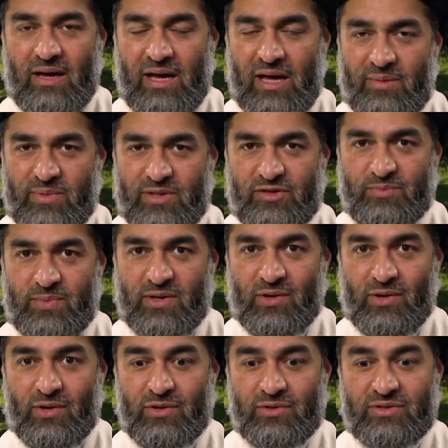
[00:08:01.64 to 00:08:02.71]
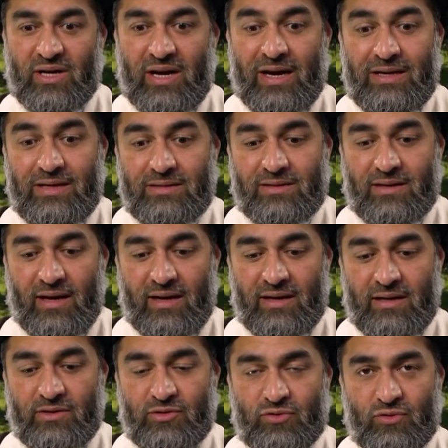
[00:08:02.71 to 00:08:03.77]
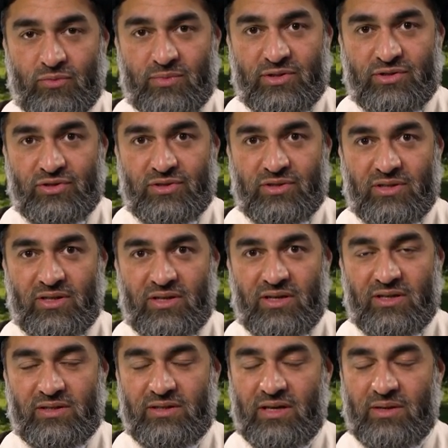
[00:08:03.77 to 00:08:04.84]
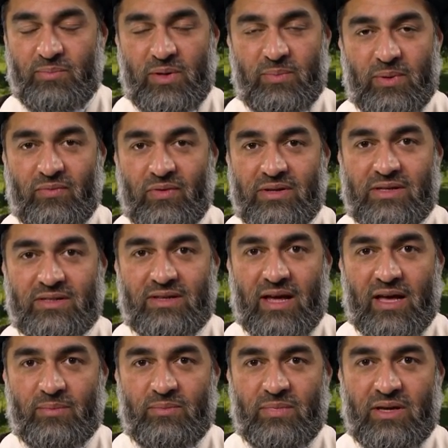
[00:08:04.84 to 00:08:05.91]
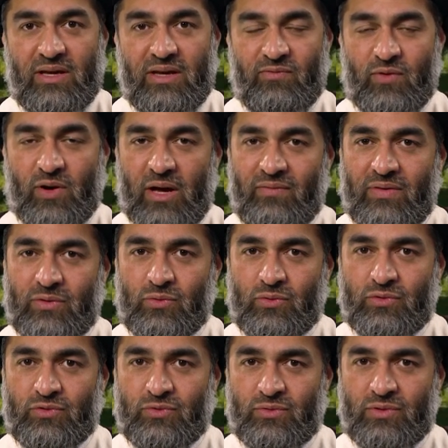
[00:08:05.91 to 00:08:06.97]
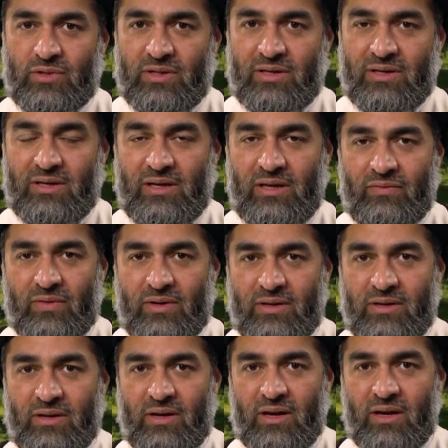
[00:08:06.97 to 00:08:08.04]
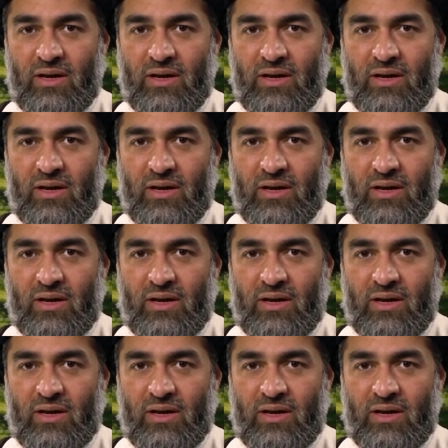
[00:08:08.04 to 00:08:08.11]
habits, because I dislike it so much, then people will dislike me for having those evil